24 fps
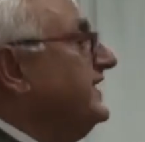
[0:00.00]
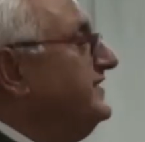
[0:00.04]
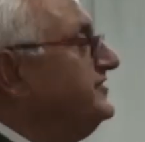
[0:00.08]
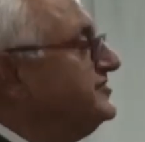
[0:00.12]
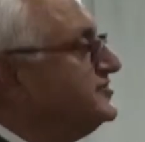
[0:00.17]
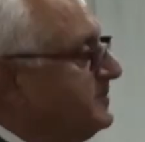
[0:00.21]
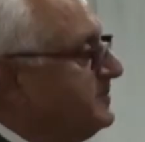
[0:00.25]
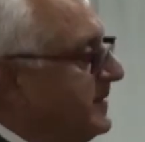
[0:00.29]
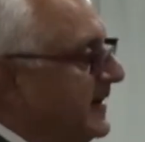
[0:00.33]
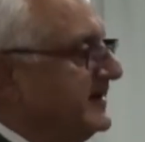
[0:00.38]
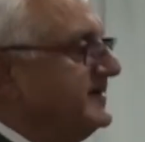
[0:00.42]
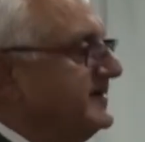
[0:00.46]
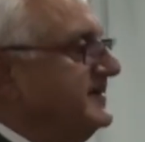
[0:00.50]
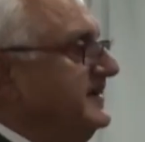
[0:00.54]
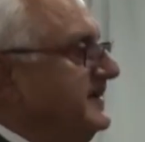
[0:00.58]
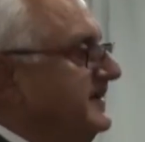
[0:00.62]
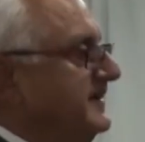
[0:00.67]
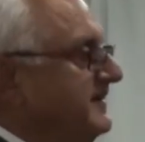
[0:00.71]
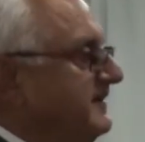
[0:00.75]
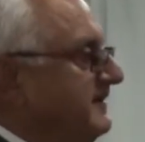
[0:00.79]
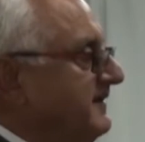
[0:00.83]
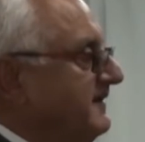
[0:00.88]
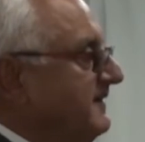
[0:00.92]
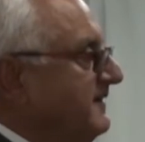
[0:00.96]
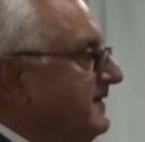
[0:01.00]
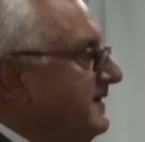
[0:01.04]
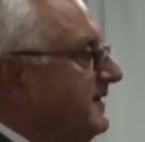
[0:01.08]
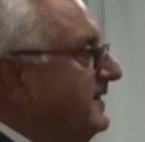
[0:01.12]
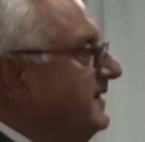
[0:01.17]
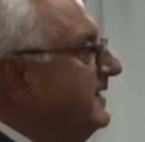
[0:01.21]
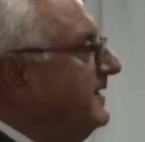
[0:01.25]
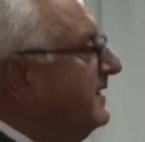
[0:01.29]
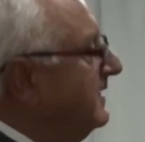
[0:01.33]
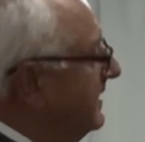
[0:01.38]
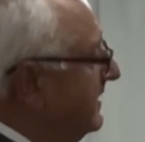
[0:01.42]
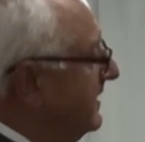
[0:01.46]
fringe party,
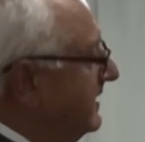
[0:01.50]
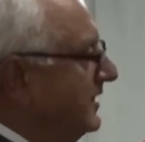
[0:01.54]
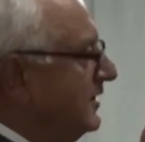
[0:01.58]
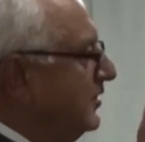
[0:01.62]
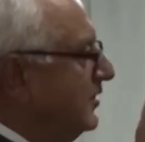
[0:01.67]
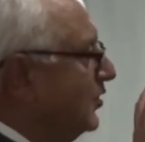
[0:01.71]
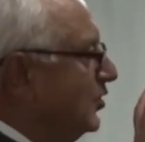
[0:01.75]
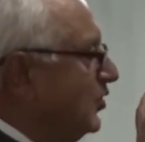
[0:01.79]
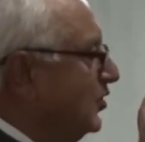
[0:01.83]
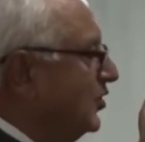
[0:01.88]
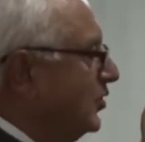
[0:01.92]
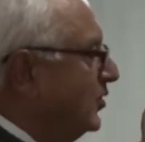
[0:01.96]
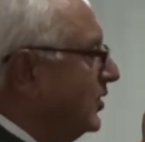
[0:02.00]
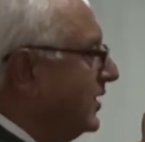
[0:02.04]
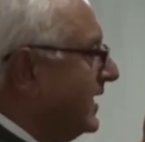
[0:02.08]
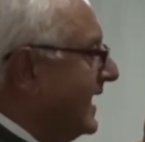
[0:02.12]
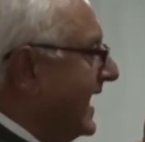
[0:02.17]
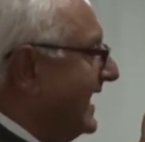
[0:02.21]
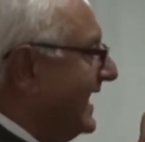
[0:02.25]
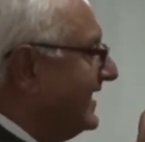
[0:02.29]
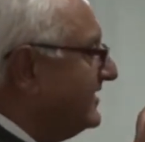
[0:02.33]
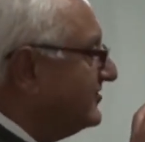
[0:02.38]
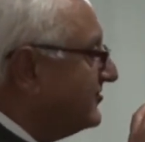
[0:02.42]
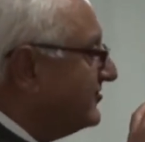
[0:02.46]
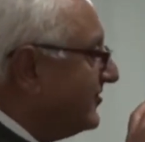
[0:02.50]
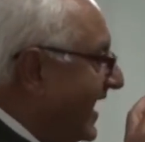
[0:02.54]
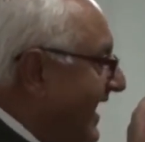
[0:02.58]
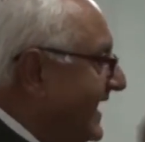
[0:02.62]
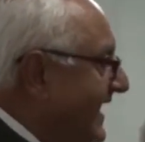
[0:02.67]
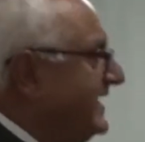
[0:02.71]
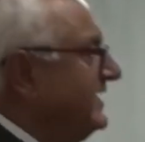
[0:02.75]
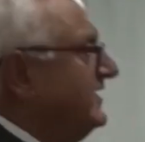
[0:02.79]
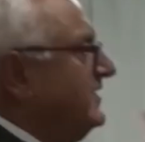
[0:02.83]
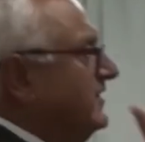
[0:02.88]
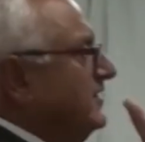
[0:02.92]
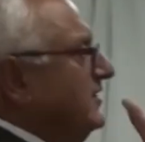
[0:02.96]
who had
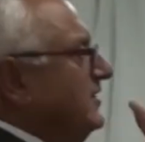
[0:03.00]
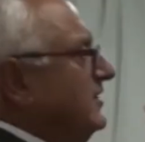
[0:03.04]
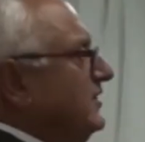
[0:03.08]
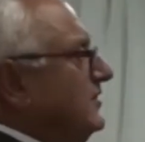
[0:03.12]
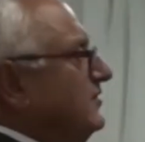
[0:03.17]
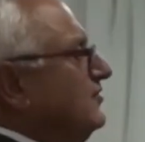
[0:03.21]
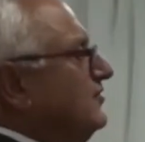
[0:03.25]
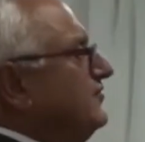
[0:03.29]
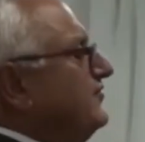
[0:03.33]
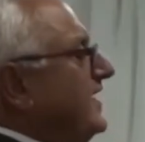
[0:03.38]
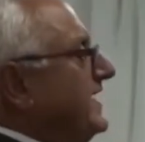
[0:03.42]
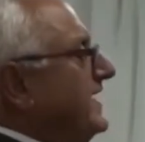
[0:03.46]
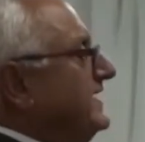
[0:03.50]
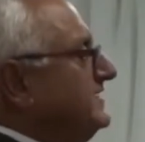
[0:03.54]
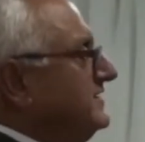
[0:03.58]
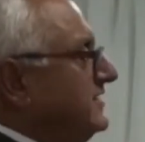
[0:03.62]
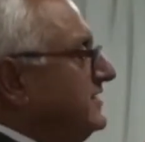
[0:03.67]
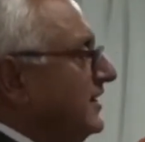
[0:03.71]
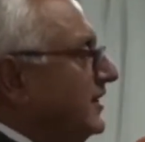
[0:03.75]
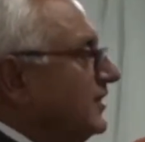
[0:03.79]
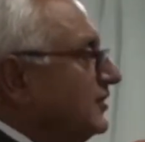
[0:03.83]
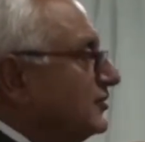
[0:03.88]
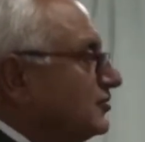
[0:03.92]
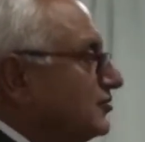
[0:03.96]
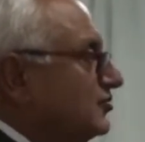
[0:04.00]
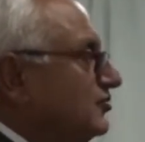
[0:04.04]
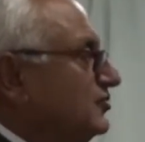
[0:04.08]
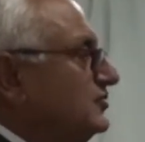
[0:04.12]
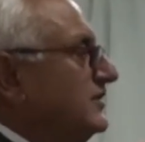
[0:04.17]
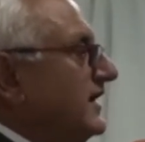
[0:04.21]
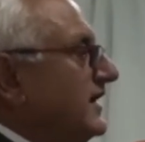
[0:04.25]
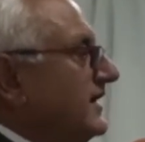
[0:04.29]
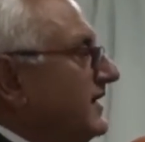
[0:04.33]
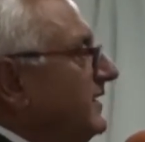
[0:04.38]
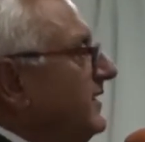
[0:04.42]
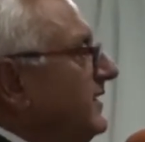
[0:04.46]
tried to fight through
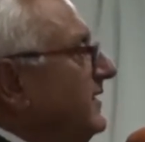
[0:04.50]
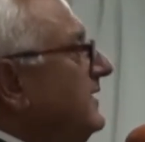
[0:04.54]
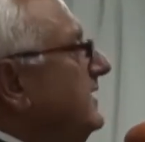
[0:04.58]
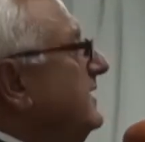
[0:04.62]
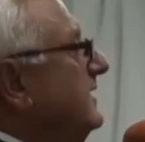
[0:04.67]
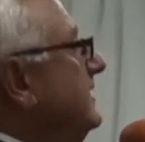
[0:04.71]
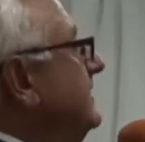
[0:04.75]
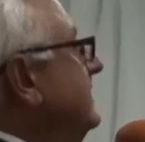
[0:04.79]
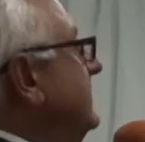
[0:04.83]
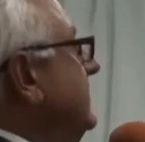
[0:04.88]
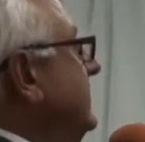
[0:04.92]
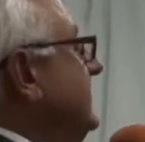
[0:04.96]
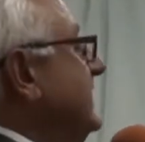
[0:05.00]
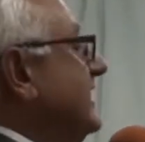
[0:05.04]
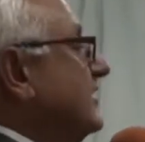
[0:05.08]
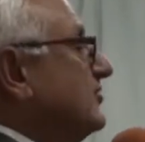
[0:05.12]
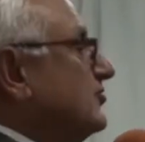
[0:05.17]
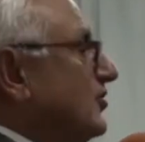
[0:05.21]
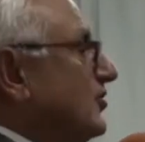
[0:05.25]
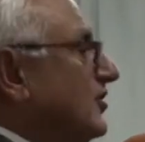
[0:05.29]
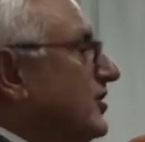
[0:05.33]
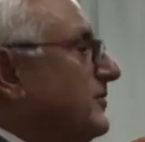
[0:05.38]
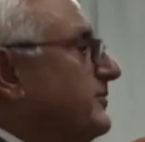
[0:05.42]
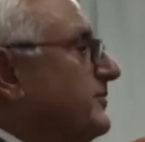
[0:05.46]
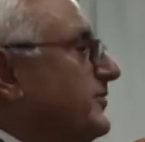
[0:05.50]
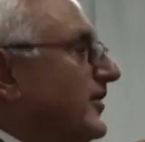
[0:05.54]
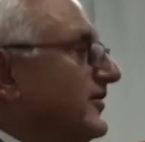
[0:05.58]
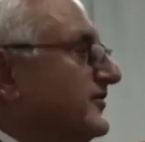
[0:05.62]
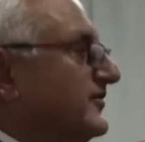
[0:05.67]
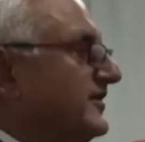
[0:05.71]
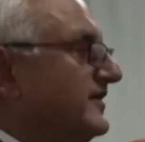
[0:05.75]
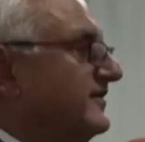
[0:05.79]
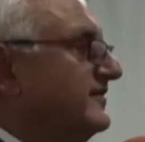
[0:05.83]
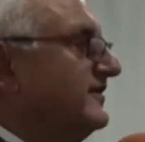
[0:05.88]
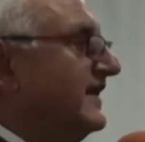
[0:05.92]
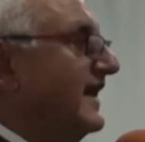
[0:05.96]
the electoral
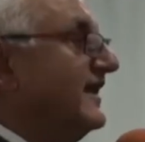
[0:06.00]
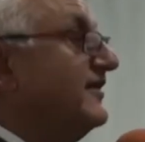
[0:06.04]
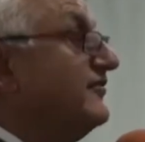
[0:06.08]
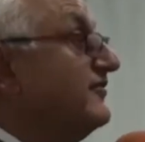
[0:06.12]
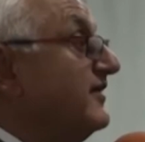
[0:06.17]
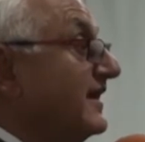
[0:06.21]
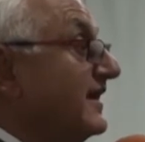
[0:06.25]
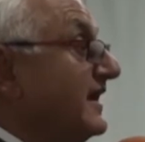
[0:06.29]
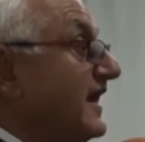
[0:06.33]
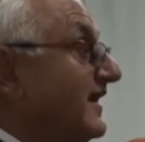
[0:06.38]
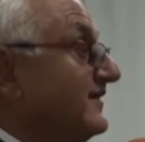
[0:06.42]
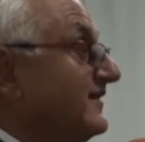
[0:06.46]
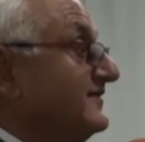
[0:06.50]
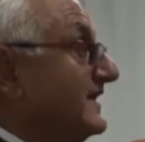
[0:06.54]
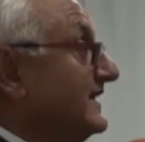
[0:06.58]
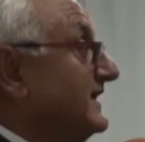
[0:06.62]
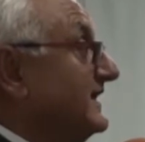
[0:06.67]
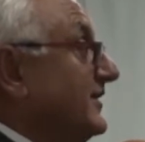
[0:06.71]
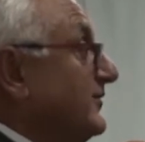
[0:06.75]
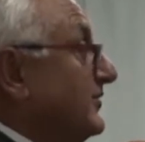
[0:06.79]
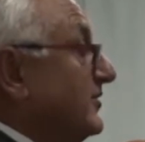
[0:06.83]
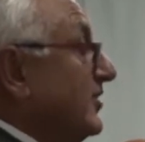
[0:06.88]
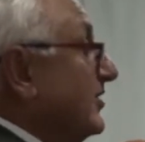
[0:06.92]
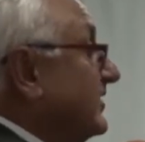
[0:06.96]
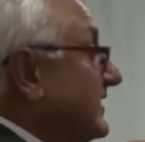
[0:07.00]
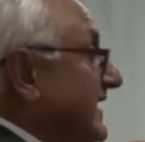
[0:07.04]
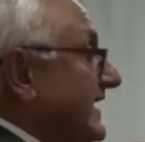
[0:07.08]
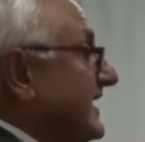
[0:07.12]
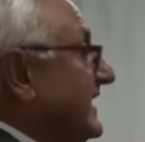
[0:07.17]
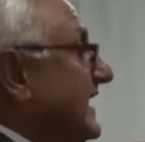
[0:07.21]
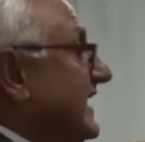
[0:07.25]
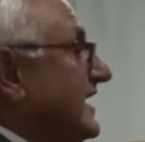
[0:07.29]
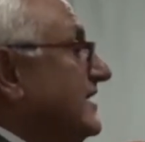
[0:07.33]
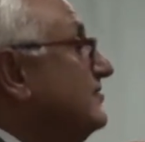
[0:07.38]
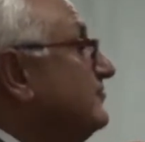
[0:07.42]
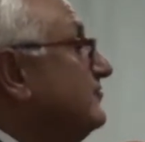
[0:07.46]
process and realized that they were not
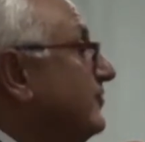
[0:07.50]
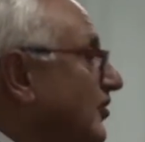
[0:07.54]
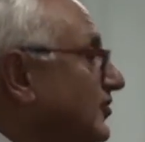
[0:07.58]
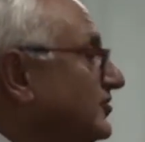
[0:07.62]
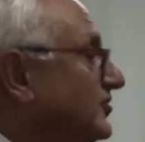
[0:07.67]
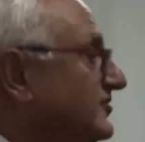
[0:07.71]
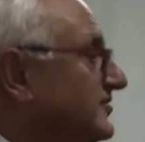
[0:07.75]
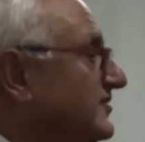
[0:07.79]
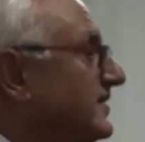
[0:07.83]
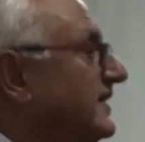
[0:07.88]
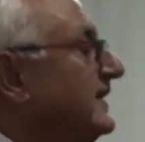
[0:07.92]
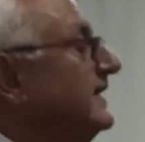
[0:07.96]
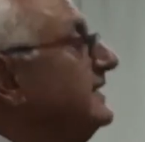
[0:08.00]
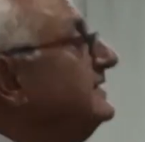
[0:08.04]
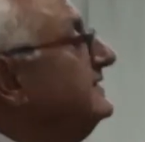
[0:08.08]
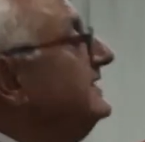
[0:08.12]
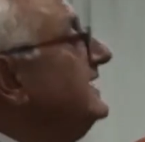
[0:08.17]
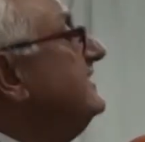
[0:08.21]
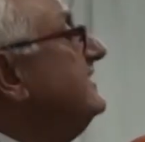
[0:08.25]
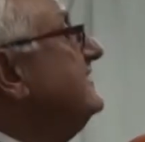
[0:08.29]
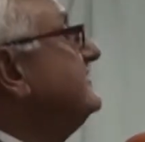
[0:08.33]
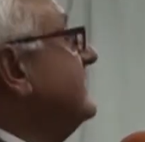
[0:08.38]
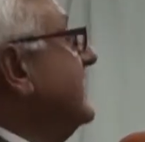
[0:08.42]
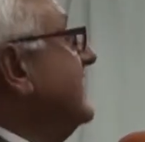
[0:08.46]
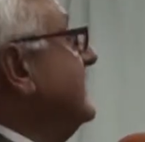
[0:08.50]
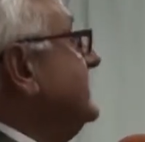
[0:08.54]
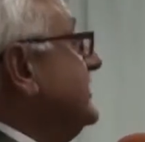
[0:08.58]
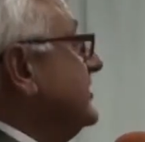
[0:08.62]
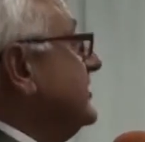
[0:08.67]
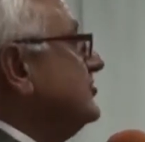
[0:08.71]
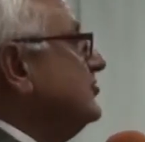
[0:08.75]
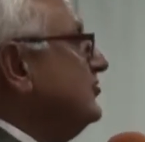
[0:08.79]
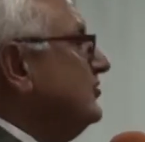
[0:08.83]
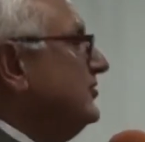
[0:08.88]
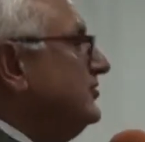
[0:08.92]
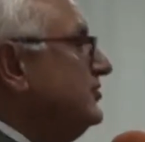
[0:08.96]
getting any votes, they
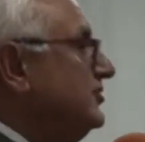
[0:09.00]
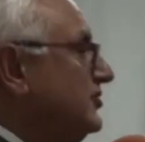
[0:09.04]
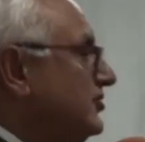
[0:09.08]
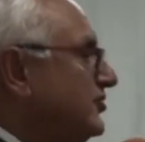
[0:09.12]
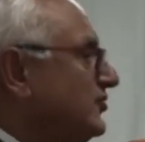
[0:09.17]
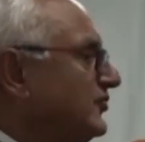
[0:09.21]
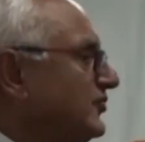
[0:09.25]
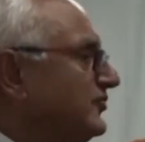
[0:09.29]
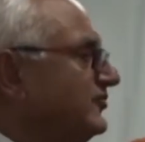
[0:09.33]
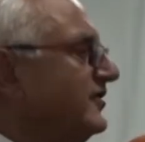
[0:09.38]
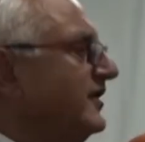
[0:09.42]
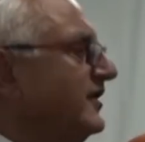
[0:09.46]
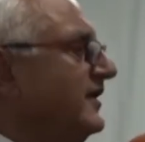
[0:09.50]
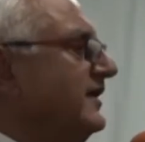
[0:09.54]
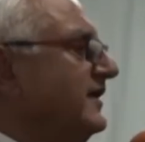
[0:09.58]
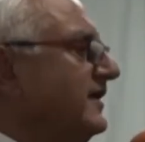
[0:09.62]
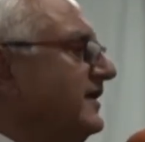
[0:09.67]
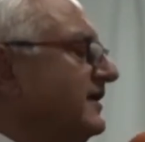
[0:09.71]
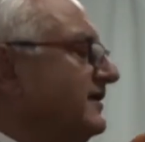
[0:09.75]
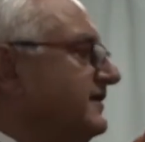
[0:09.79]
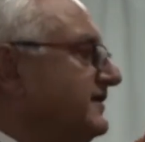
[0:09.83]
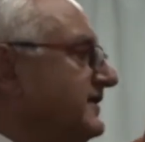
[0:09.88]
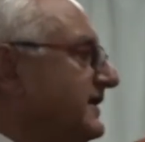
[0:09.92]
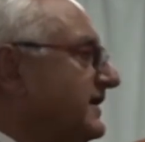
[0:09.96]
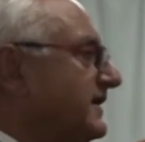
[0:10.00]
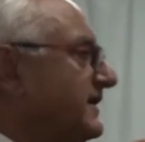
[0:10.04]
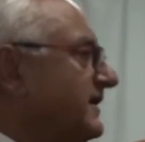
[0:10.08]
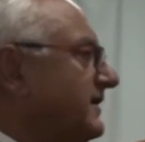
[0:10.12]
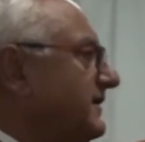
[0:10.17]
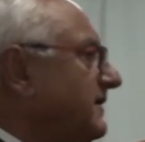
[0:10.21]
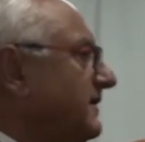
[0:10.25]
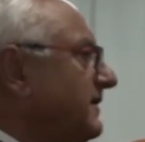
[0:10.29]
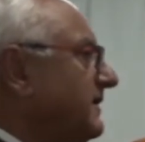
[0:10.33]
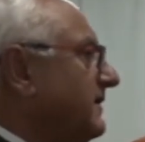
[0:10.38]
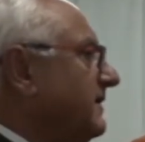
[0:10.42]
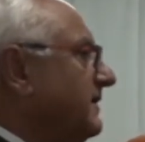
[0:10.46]
decided to use the